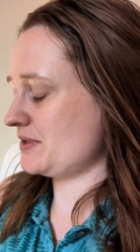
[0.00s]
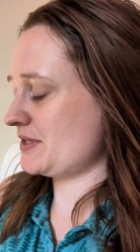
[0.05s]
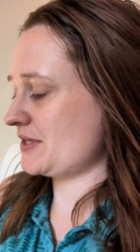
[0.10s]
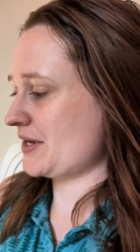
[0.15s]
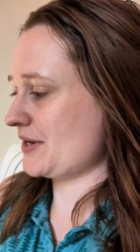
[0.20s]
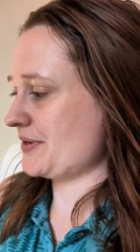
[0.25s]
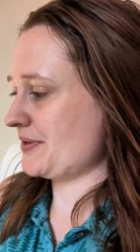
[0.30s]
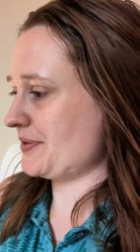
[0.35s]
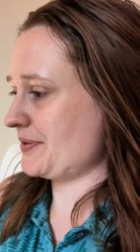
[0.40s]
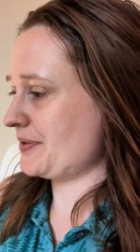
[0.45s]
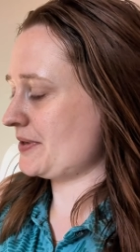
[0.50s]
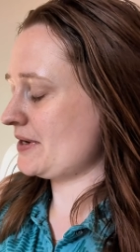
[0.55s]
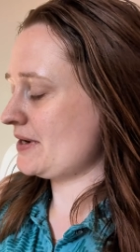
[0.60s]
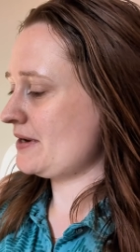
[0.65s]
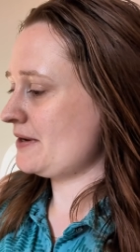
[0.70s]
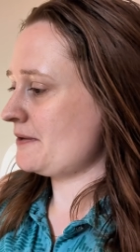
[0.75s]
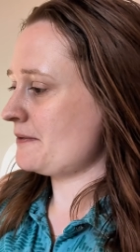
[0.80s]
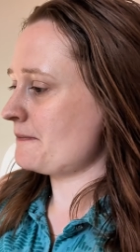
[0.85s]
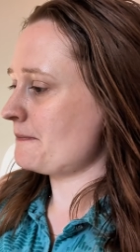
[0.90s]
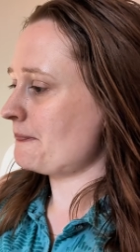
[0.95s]
So
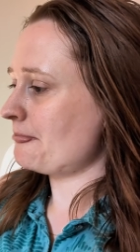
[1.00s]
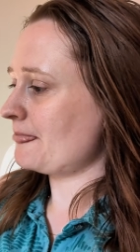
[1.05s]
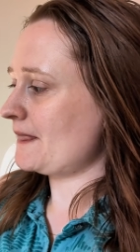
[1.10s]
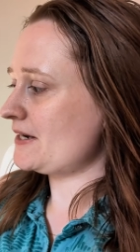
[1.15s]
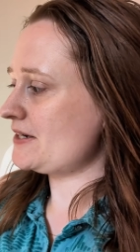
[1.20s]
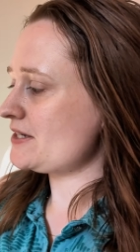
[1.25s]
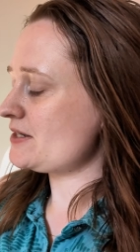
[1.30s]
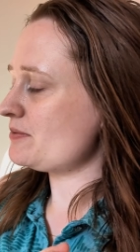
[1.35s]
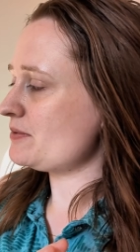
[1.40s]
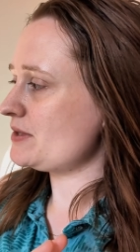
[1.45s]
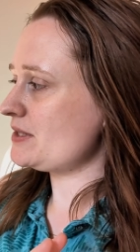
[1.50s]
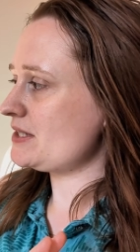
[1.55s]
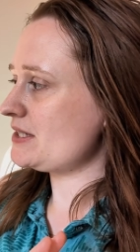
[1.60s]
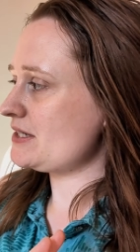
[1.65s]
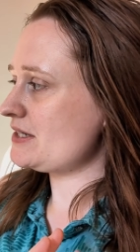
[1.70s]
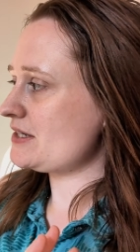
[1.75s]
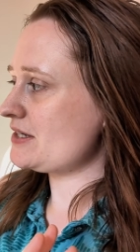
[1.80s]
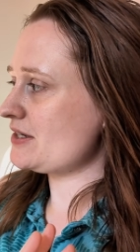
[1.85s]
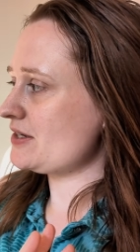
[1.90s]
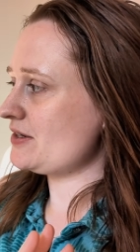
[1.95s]
I just
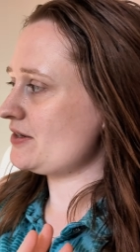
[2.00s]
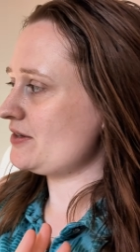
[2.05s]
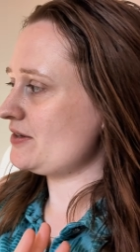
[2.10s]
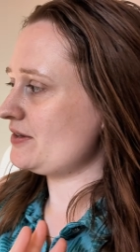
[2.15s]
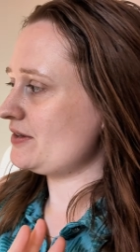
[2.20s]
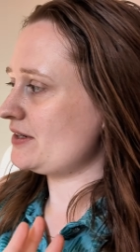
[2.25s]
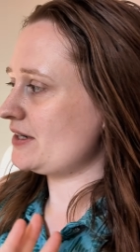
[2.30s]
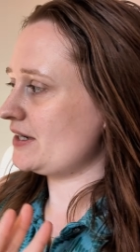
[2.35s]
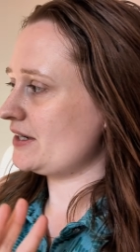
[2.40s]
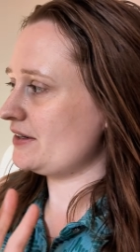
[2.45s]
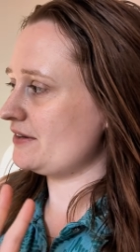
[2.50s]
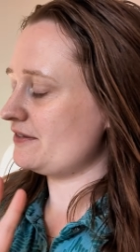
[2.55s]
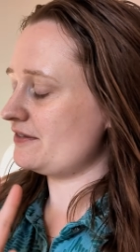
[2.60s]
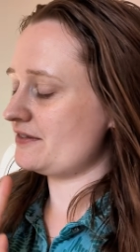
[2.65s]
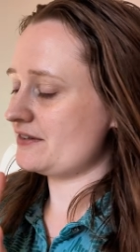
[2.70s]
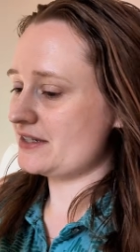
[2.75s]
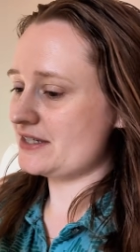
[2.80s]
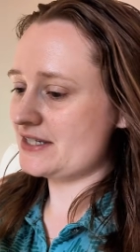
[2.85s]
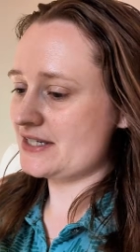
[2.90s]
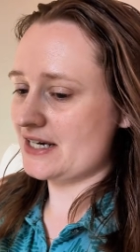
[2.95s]
wanted to kind
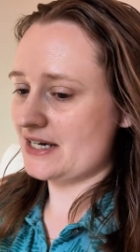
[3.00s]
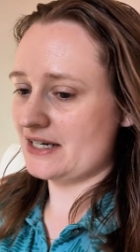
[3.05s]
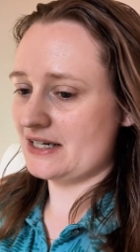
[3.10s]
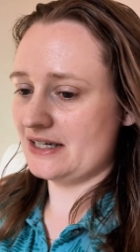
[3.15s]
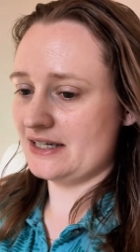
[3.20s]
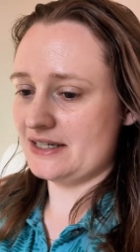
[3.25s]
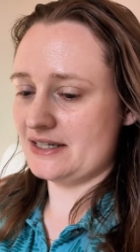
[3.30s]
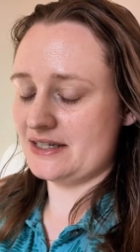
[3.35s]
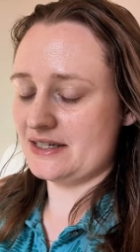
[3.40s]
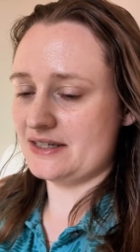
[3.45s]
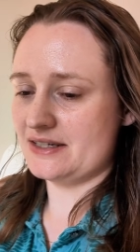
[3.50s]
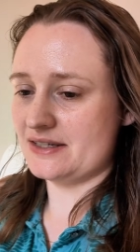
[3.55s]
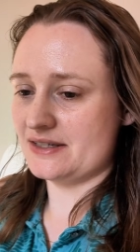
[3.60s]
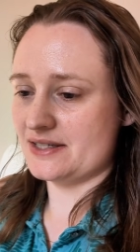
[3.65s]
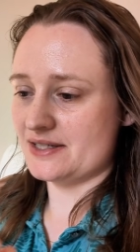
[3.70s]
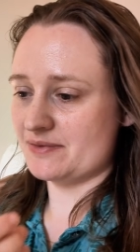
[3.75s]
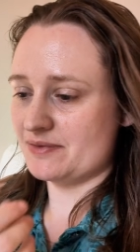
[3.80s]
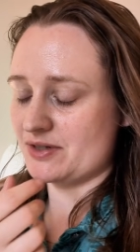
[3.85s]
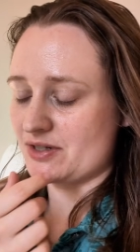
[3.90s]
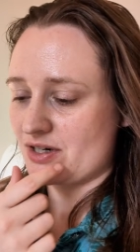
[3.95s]
of settle into
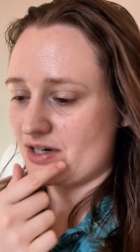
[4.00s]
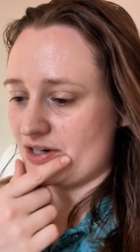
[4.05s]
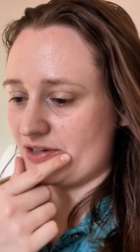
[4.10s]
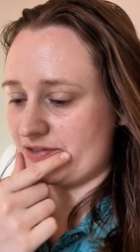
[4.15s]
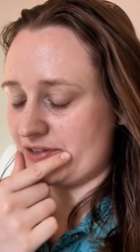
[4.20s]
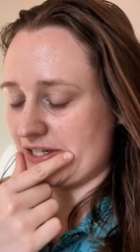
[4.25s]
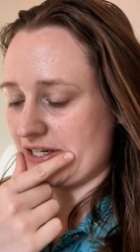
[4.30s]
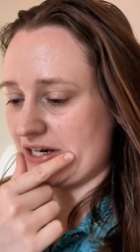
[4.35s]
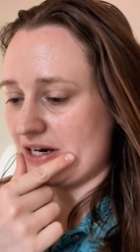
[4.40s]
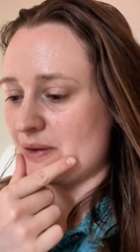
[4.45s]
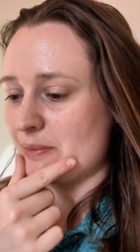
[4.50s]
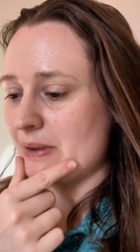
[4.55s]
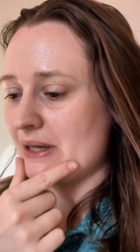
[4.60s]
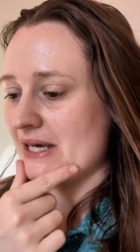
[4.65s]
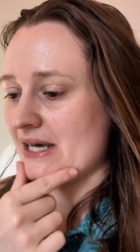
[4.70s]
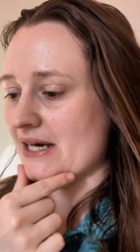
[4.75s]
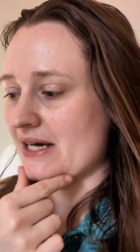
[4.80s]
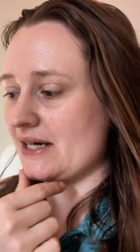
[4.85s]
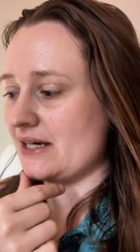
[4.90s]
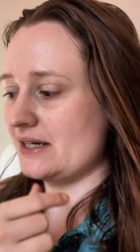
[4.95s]
some crafting up
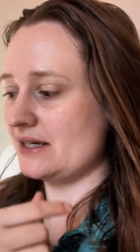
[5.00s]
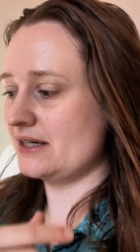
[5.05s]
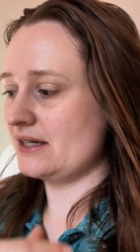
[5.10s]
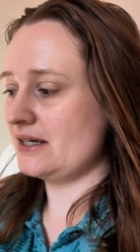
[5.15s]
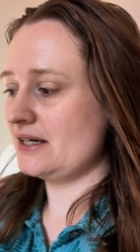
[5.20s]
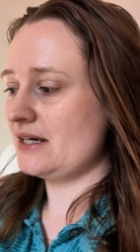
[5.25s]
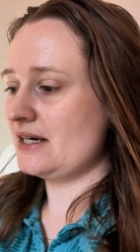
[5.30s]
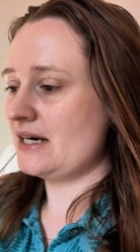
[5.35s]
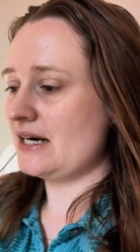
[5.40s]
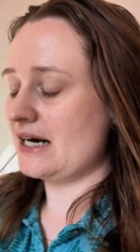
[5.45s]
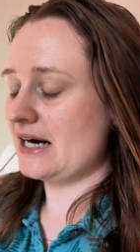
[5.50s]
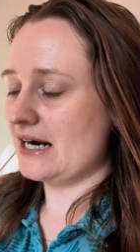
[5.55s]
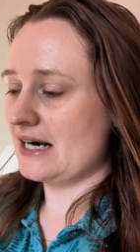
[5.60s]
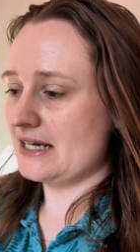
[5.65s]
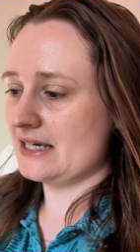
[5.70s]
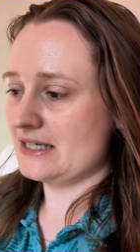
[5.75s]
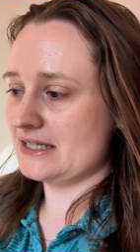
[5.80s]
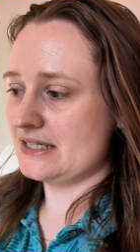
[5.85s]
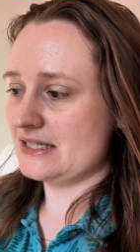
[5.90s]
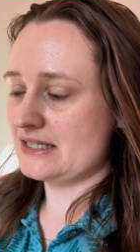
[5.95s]
here,
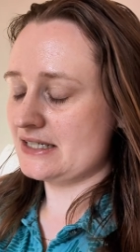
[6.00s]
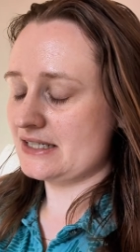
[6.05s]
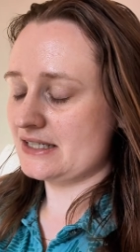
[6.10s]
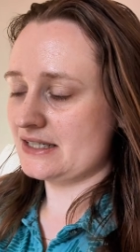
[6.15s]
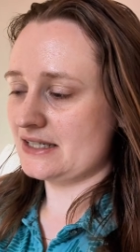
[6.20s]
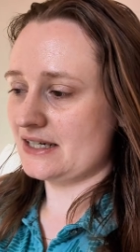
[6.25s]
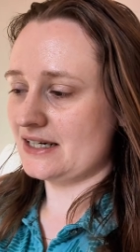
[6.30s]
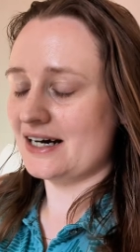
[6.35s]
and